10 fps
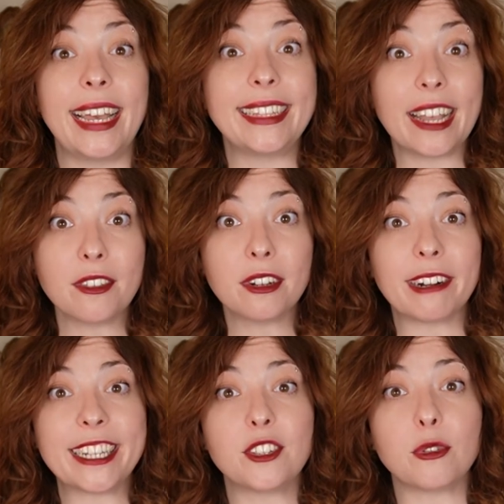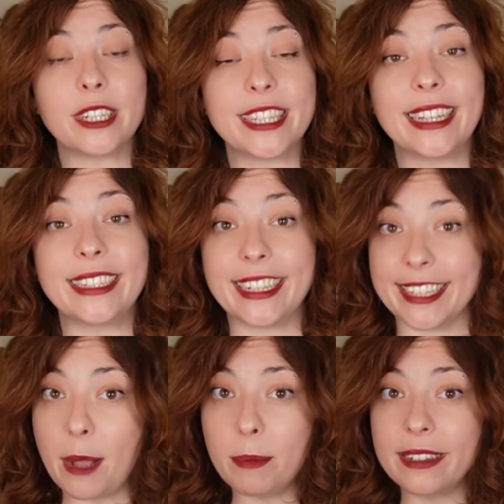Another great storytelling
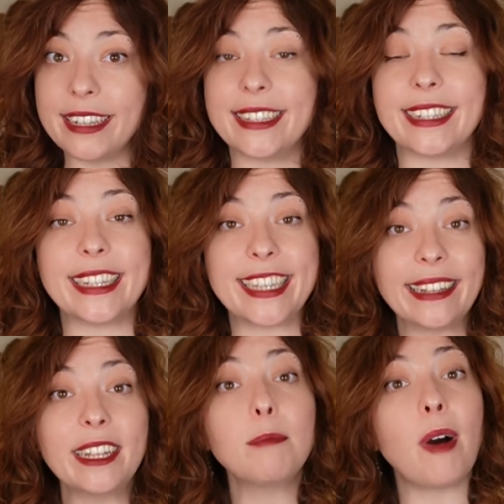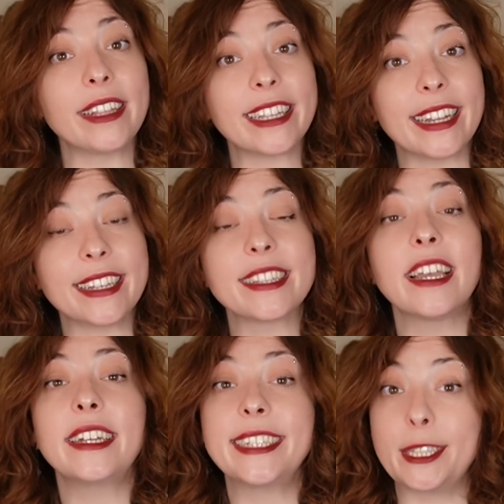example is an Italian
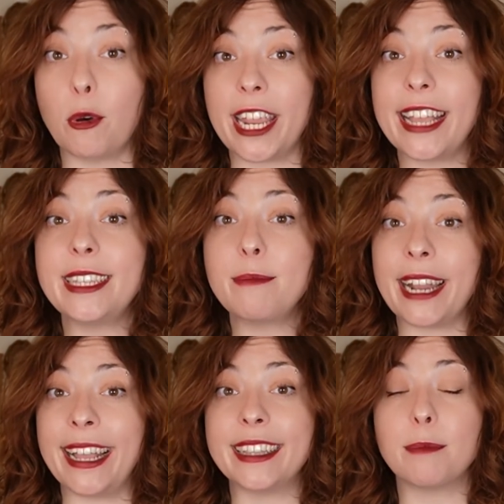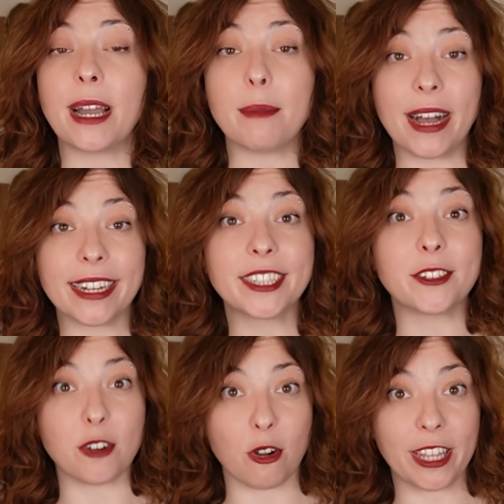podcast, Storie di Brand by Max
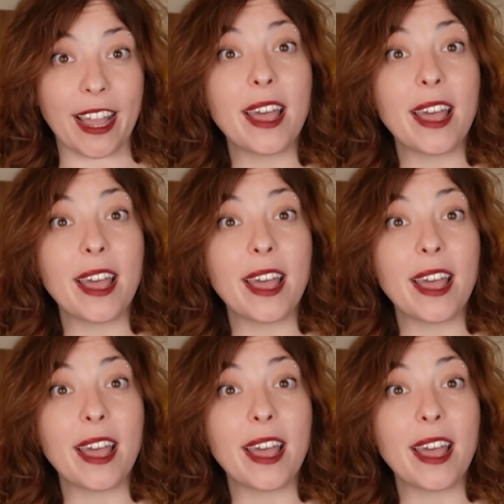Corona,